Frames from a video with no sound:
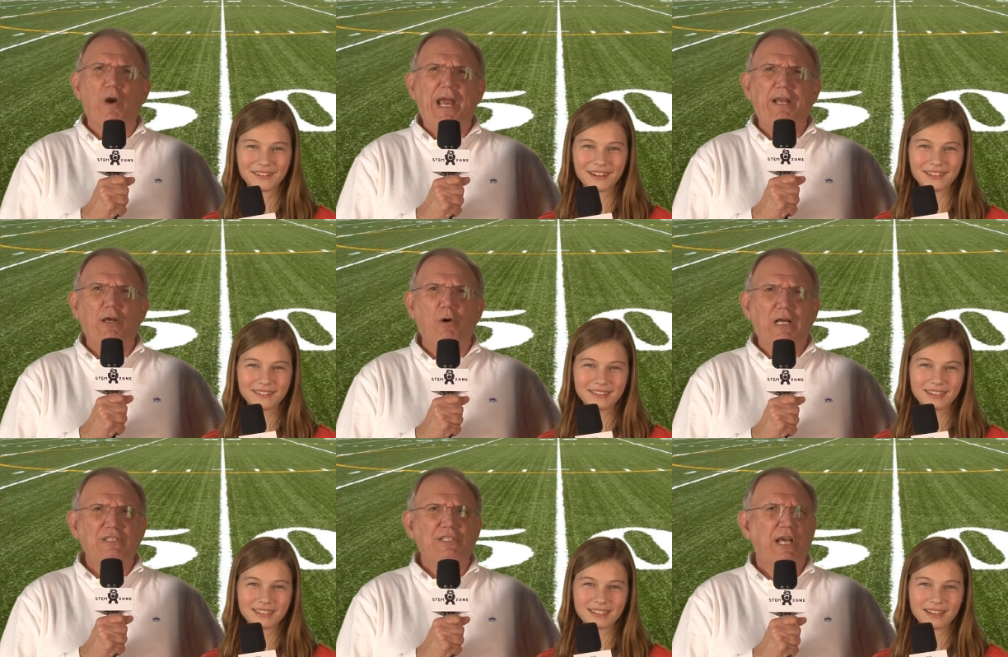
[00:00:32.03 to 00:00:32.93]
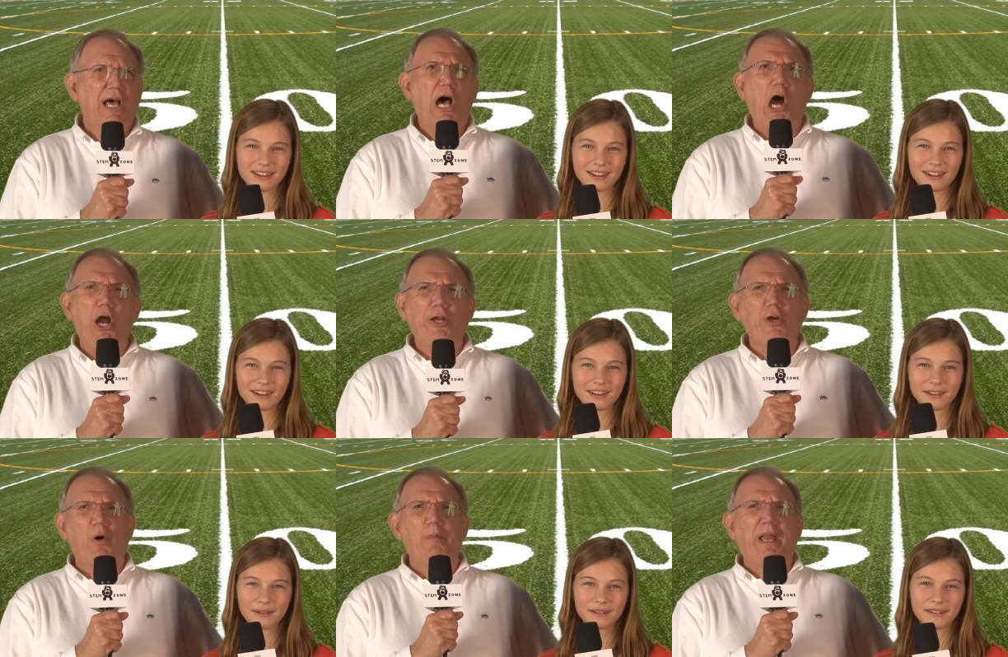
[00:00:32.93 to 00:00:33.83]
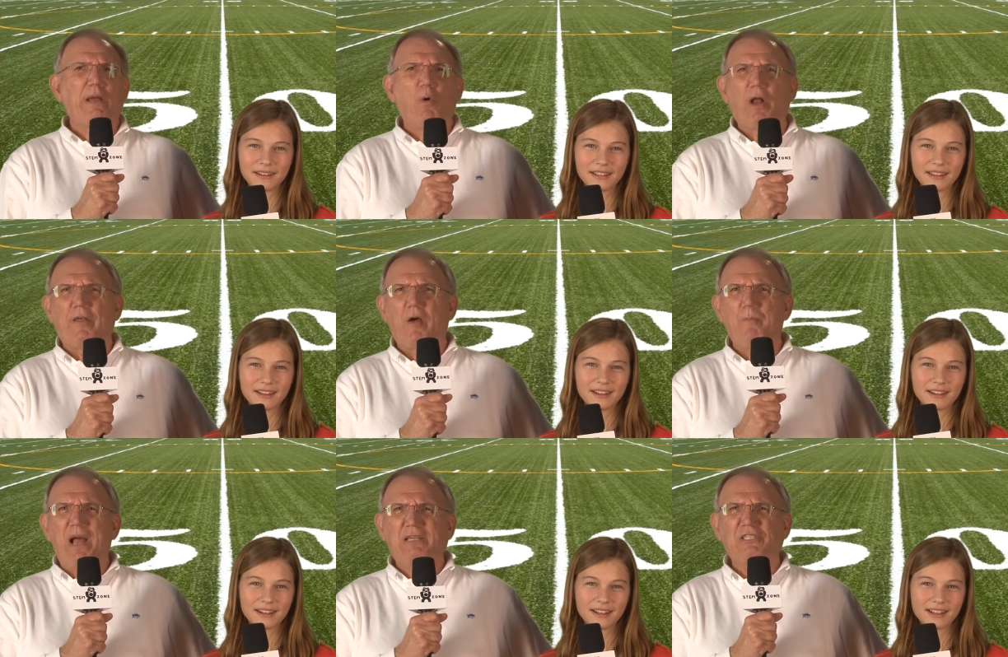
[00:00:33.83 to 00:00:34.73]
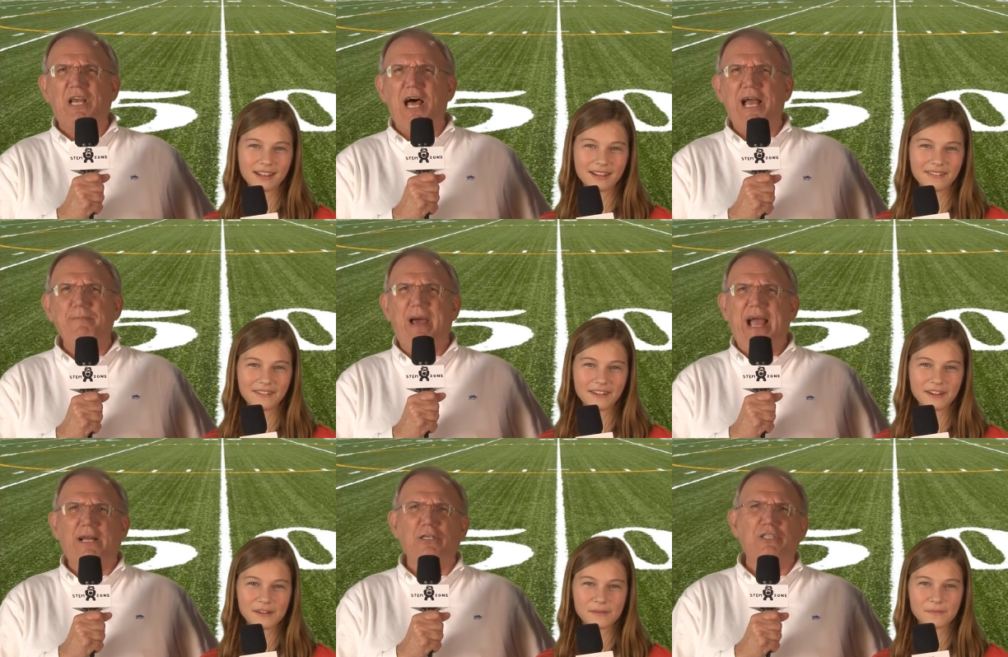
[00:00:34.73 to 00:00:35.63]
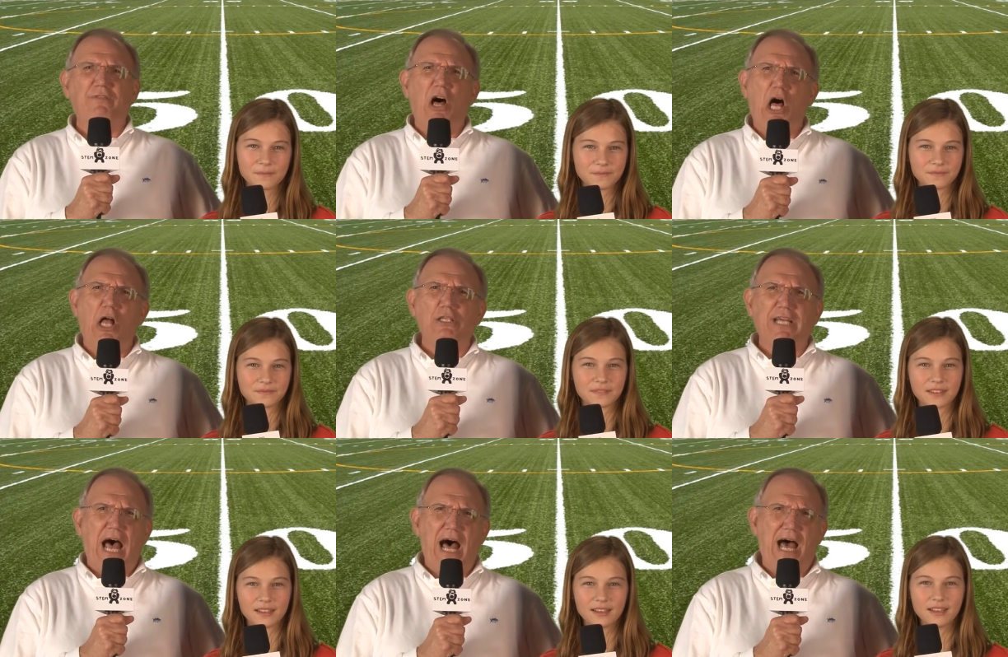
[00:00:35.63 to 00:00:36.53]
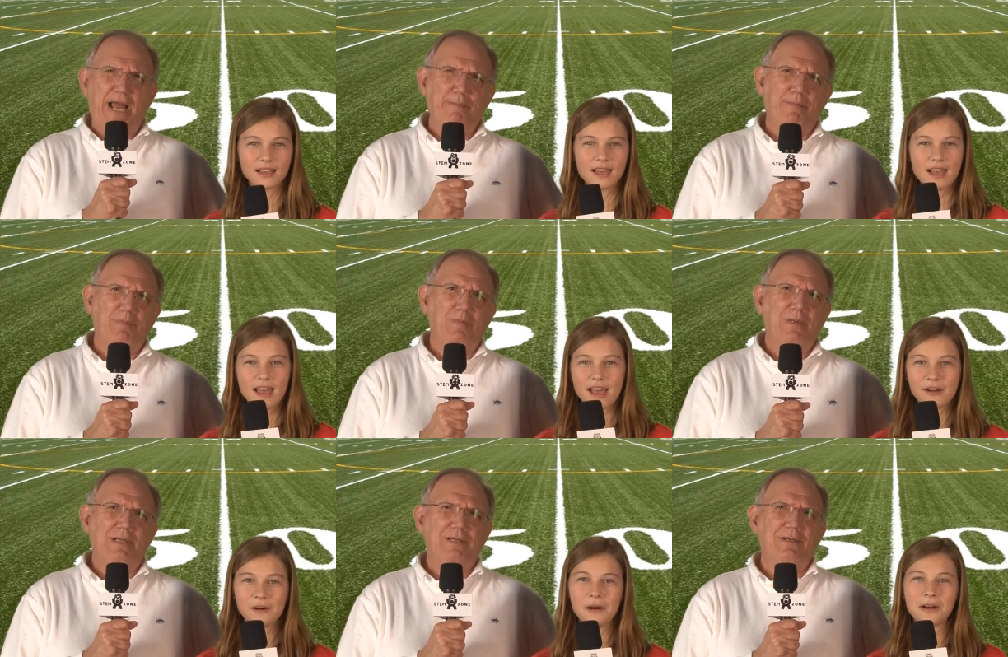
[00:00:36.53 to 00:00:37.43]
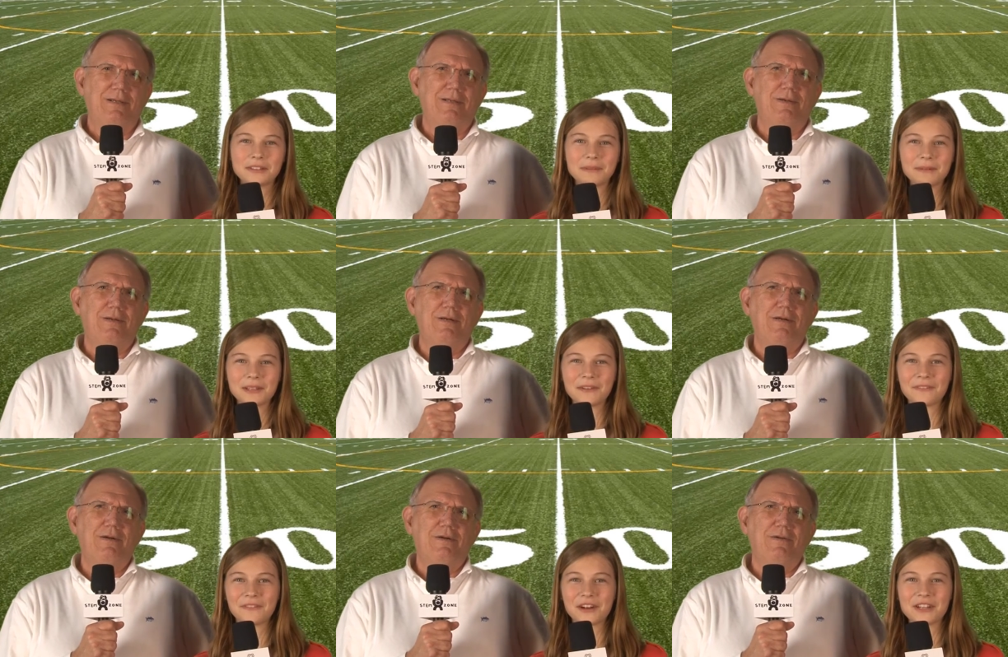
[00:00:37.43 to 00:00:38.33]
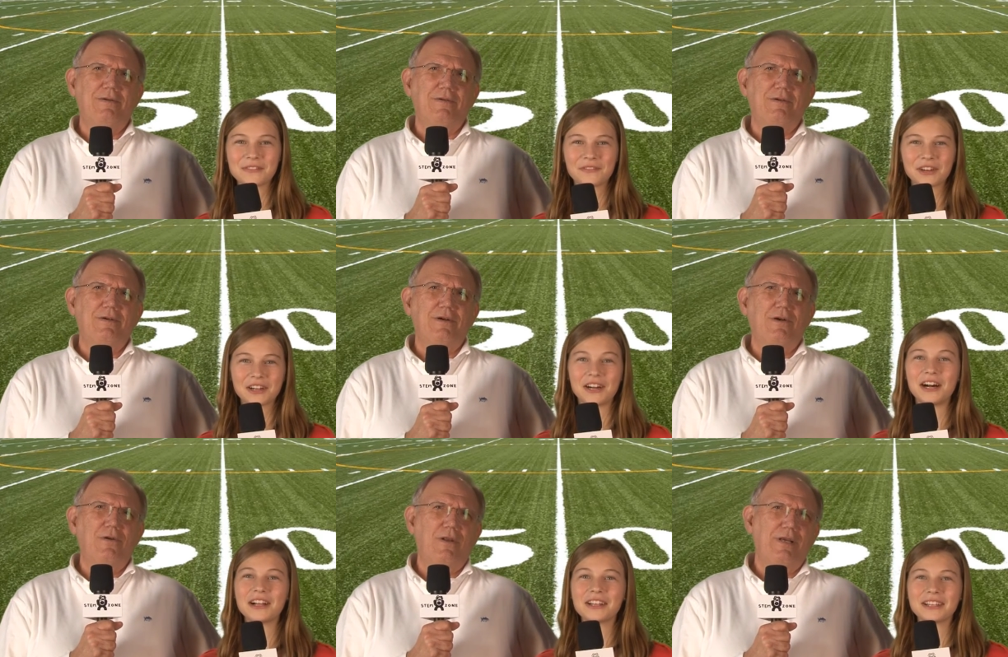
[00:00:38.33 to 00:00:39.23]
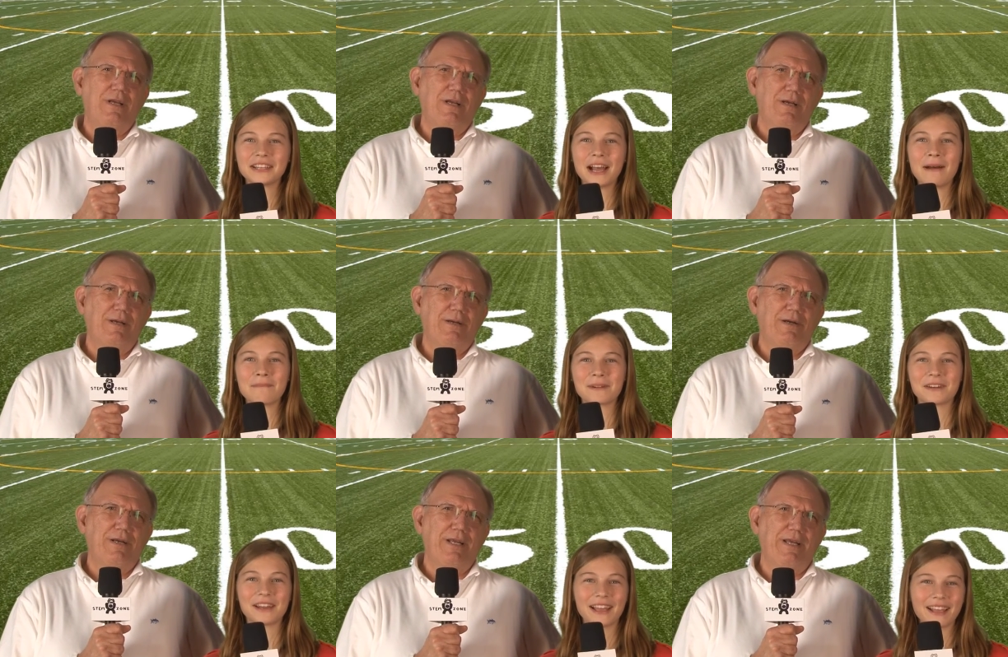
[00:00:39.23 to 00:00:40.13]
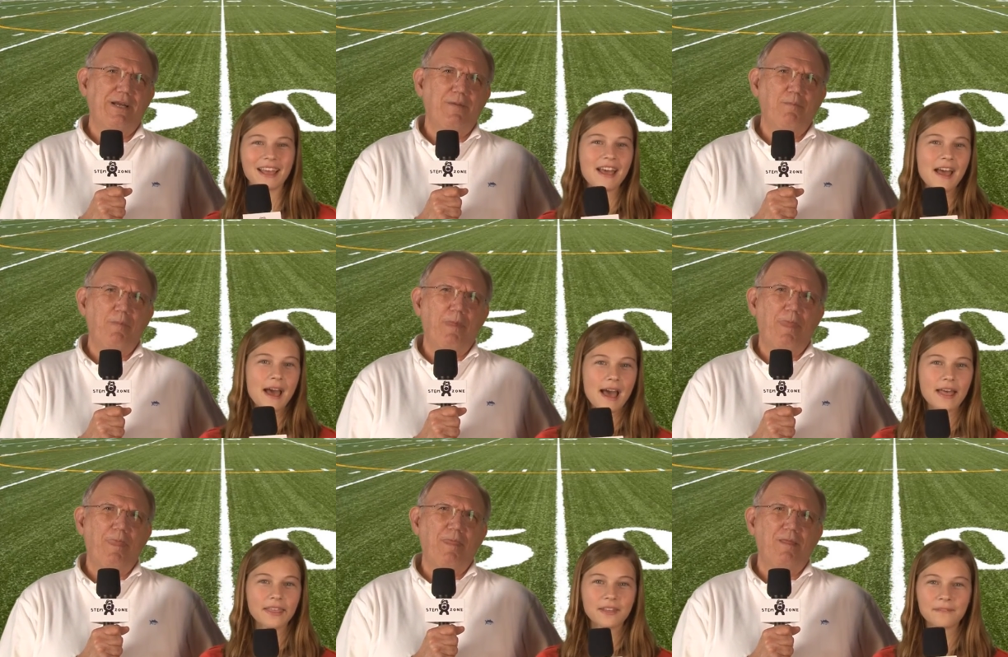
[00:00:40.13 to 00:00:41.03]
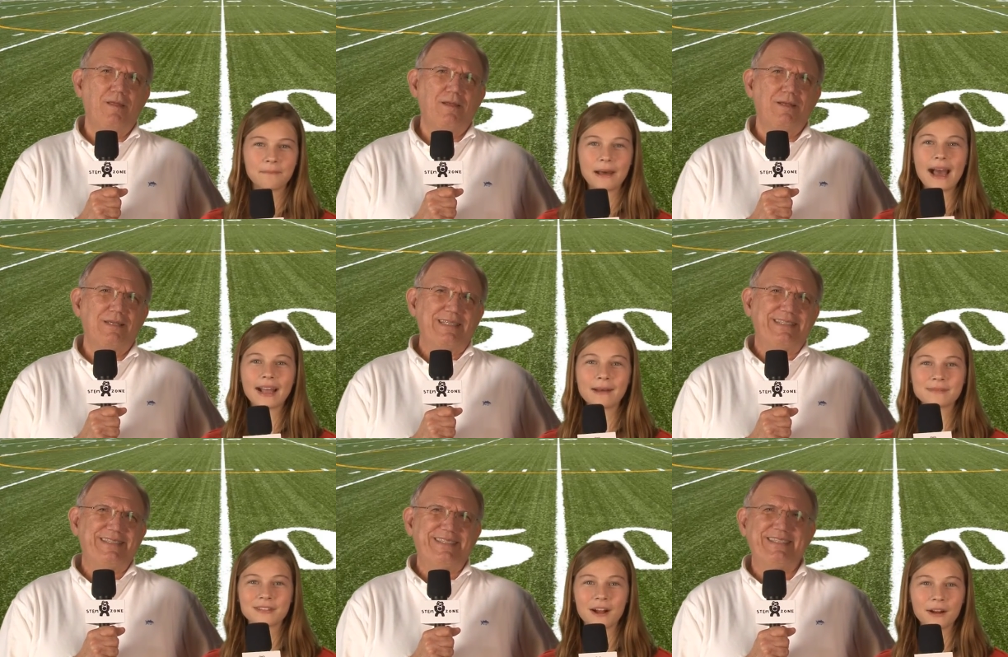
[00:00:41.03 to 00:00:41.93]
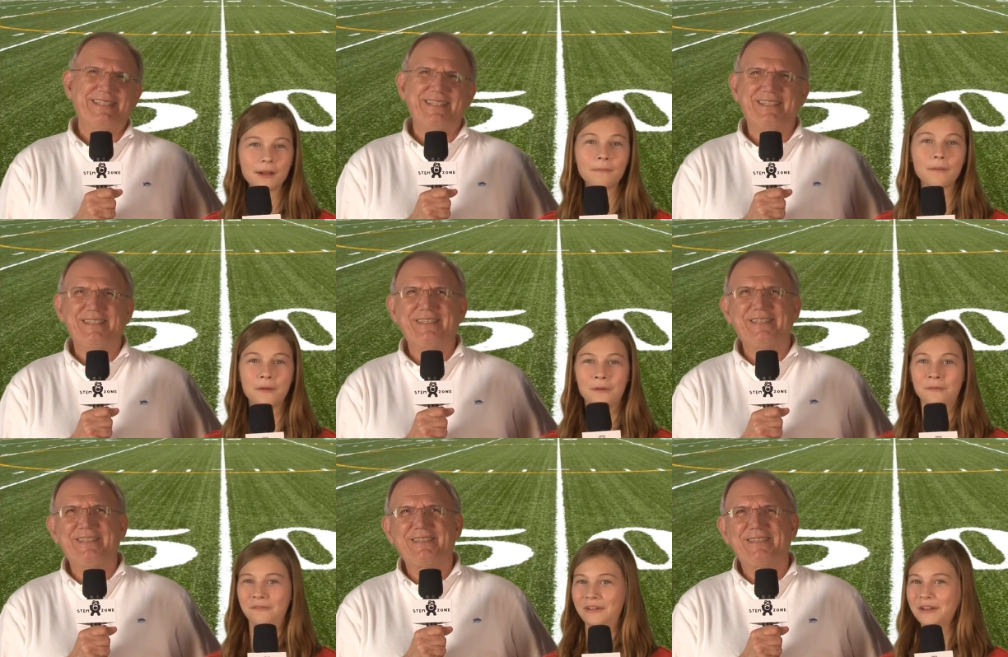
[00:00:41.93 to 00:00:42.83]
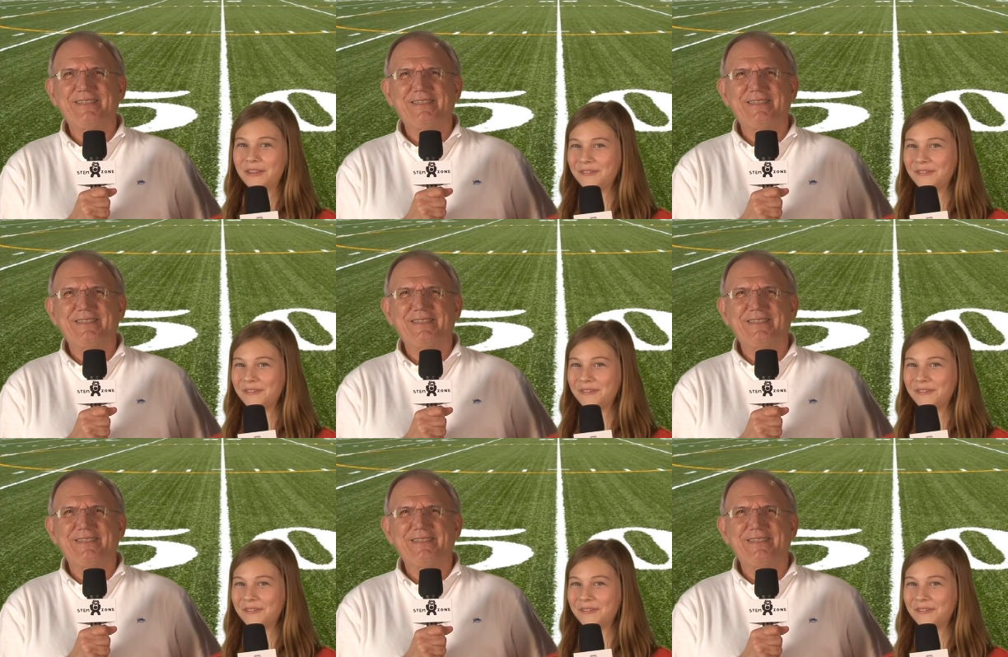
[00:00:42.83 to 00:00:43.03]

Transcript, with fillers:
Speaker 1: Ray Lewis, arguably one of the best linebackers of all time.
Speaker 2: It will also be the first for Colin Kaepernick, the backup startup who filled